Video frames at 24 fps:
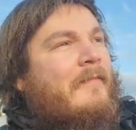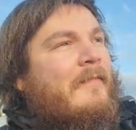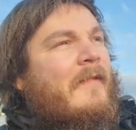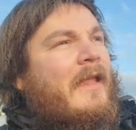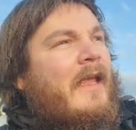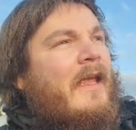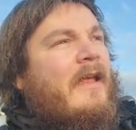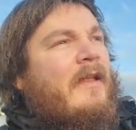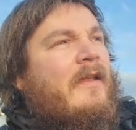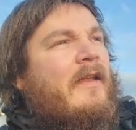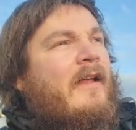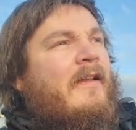
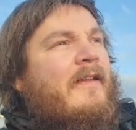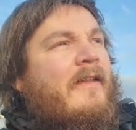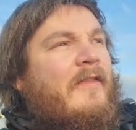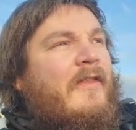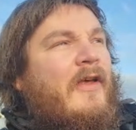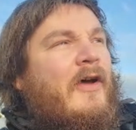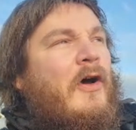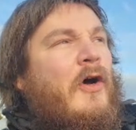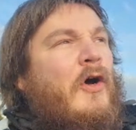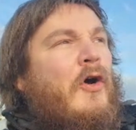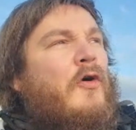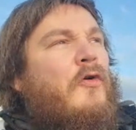and I did the
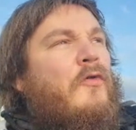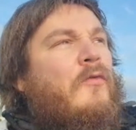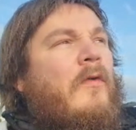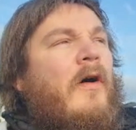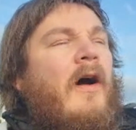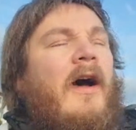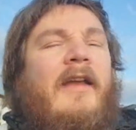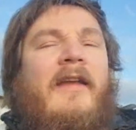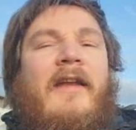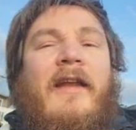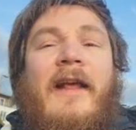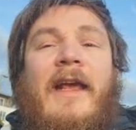whole
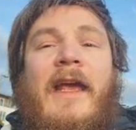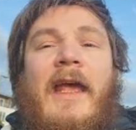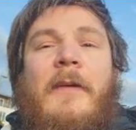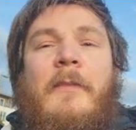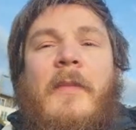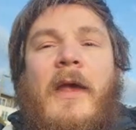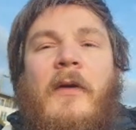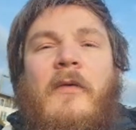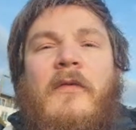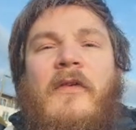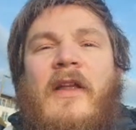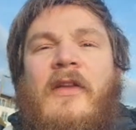ride and I came
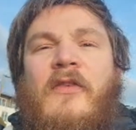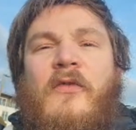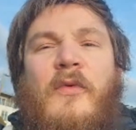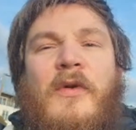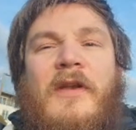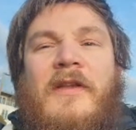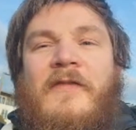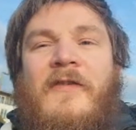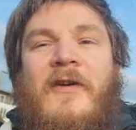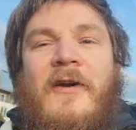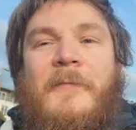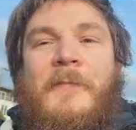back with about
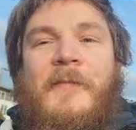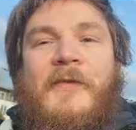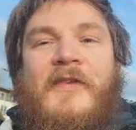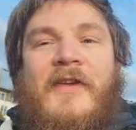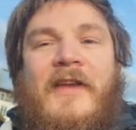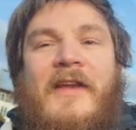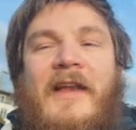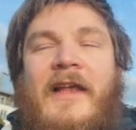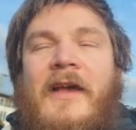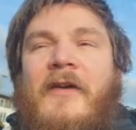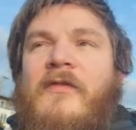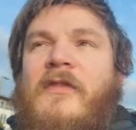25% left
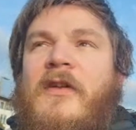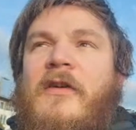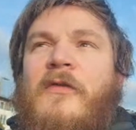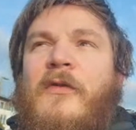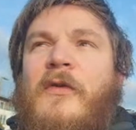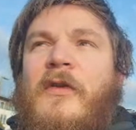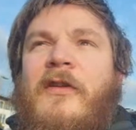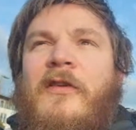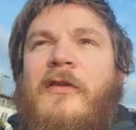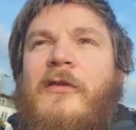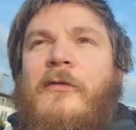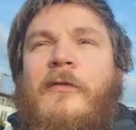and I thought
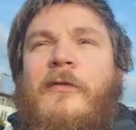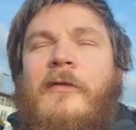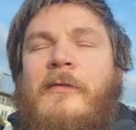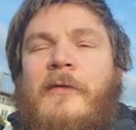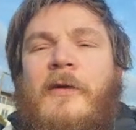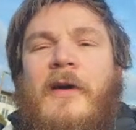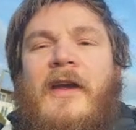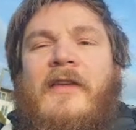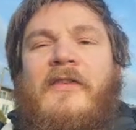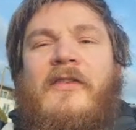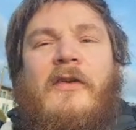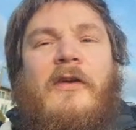this is
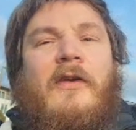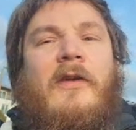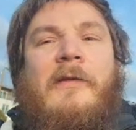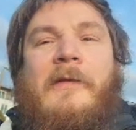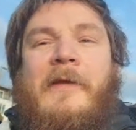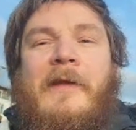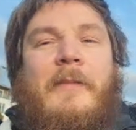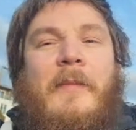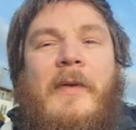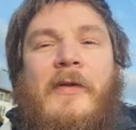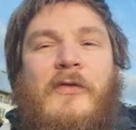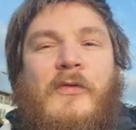crazy I only
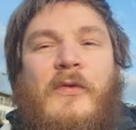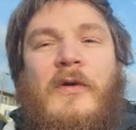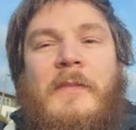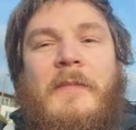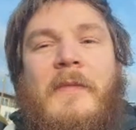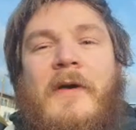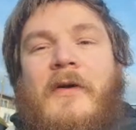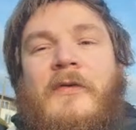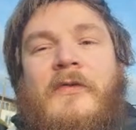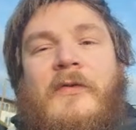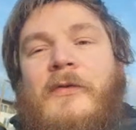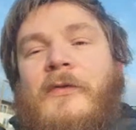did about 20
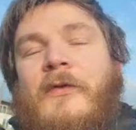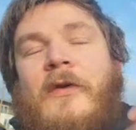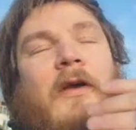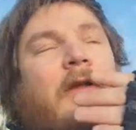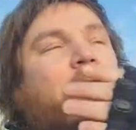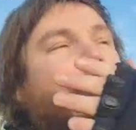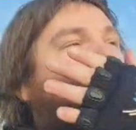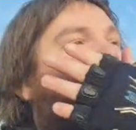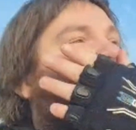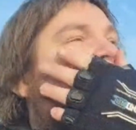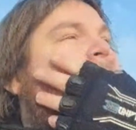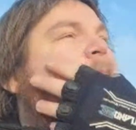miles what's going
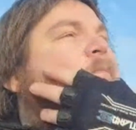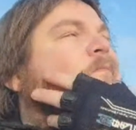on